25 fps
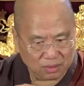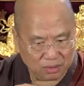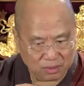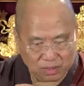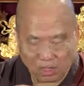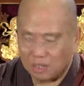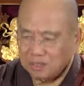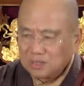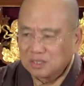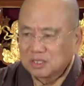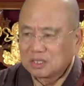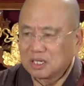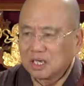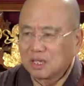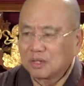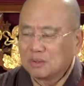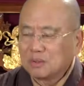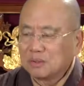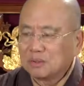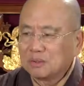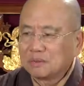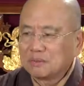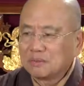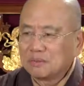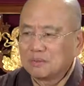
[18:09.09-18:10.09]
not
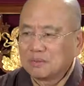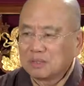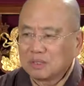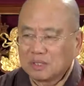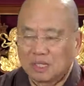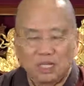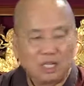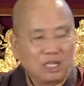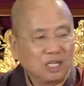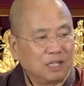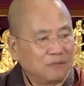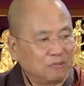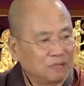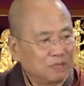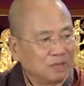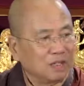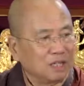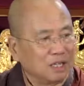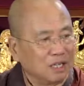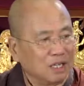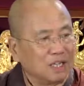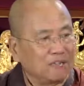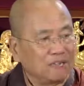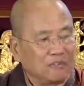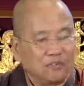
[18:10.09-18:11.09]
subtle, they
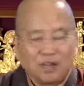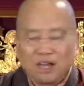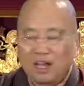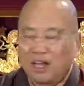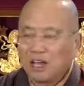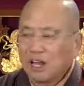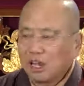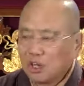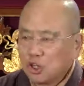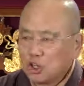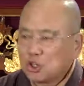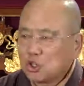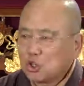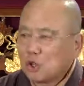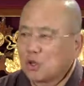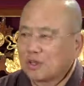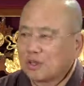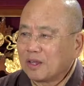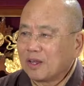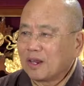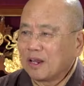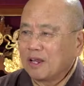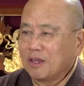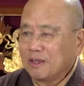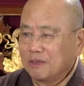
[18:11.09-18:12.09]
live a
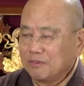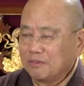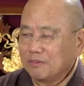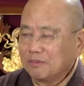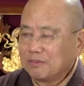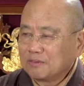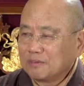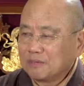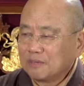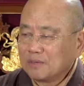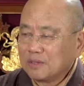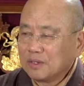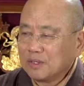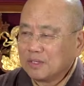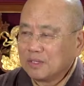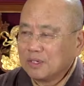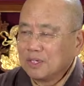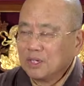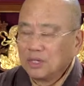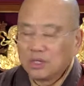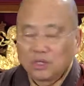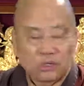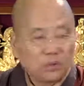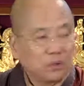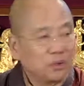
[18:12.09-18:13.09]
shorter life.
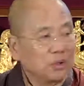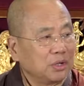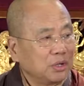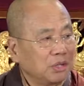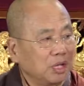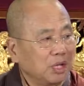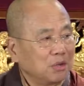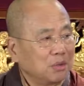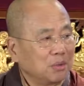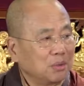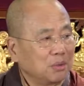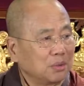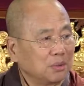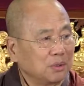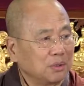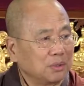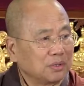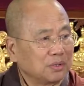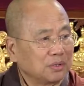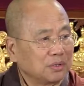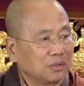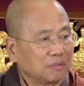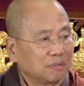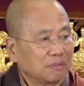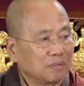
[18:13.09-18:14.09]
So in other
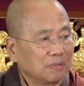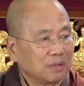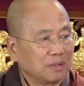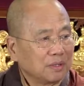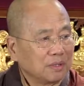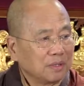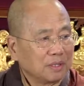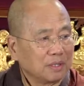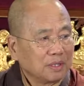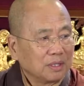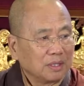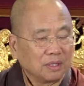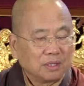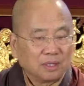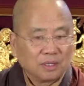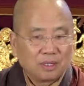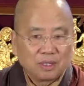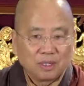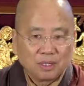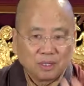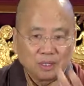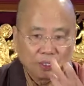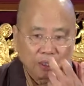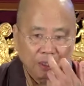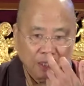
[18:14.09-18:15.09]
words,
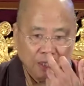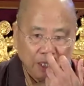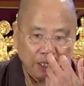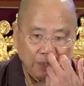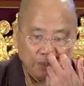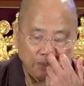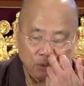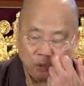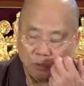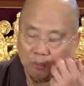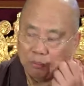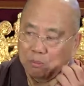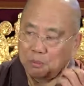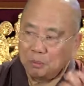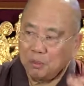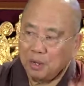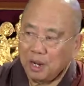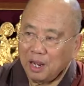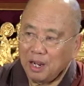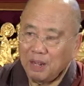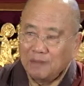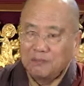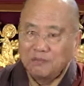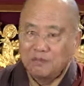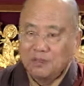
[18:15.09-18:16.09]
if your
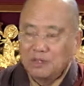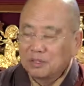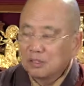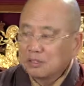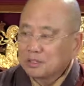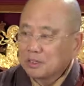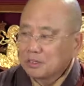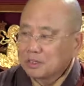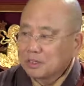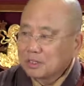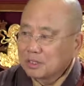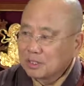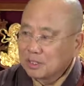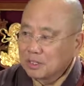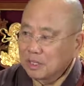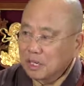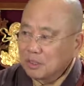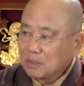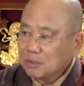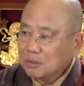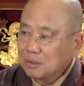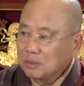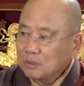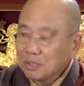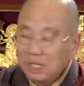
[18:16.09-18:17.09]
breath is
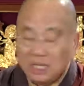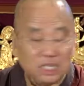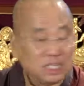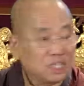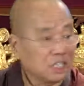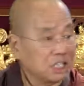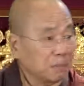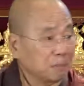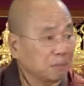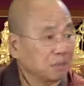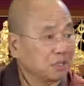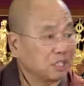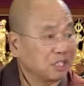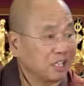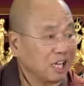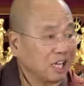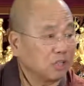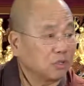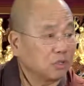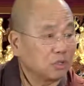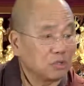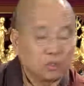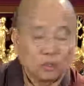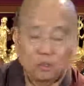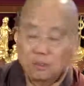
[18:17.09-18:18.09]
subtle,
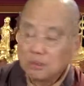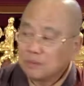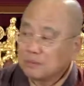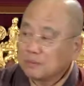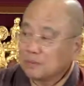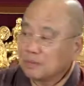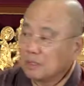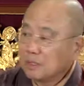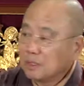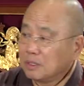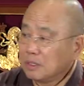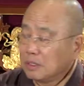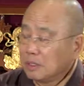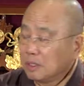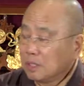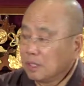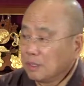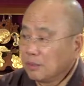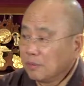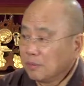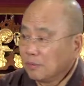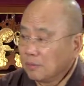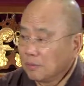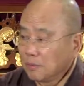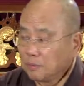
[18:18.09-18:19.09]
insubstantial,
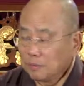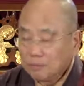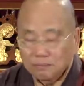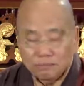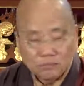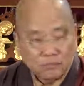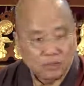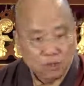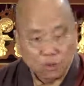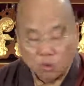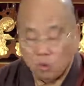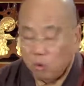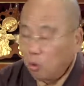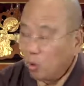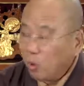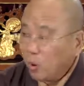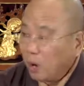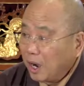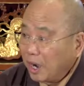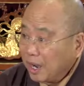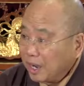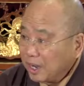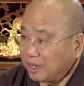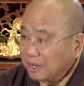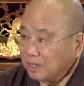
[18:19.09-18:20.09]

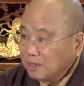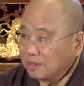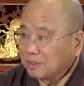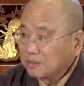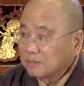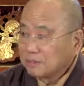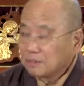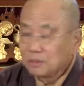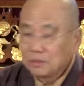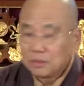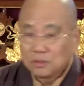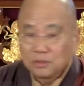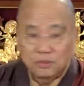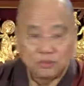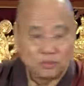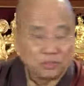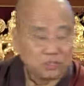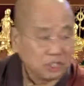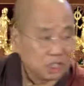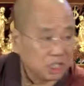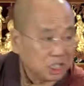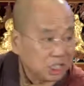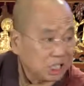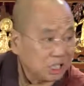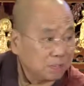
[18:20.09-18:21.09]
quiet,
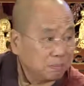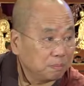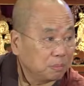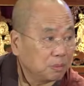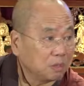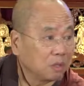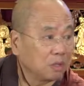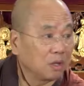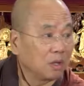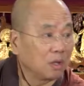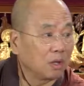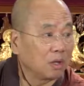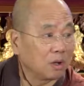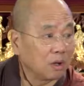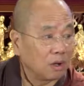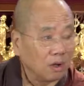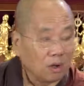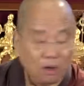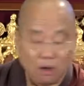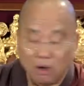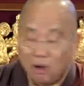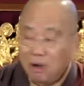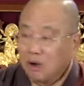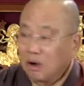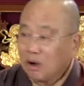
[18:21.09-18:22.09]
deep,
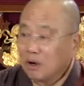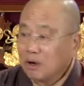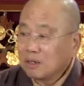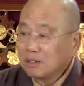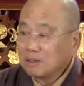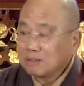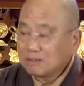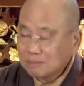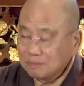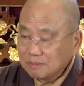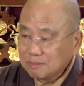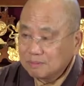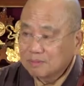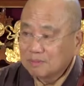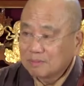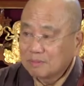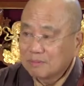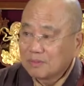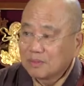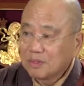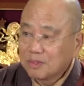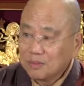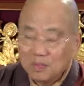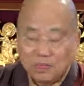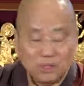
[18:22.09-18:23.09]
long,
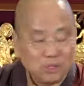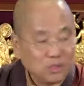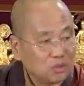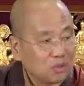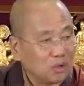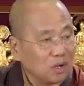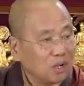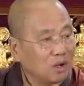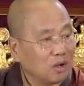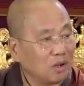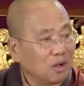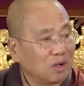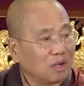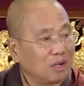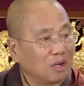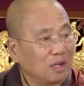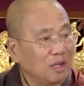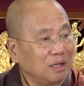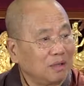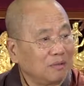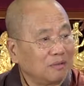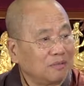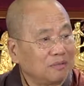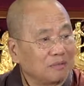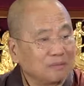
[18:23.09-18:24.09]
you will enjoy a longer
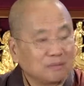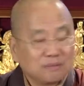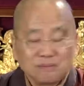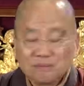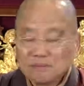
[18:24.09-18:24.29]
life.